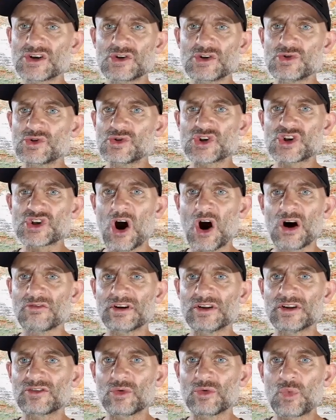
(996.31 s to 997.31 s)

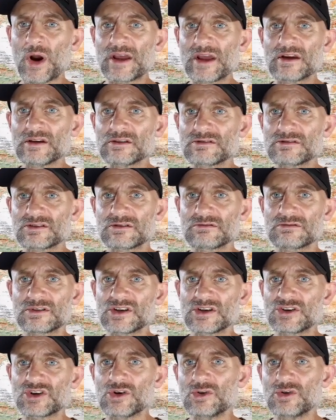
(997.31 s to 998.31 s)
starving to wait to
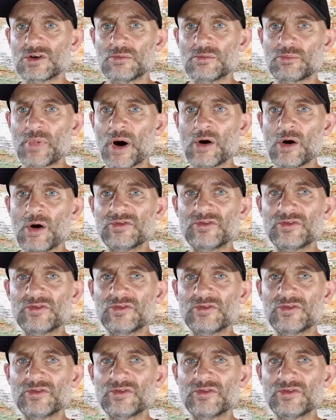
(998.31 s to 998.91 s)
do them both.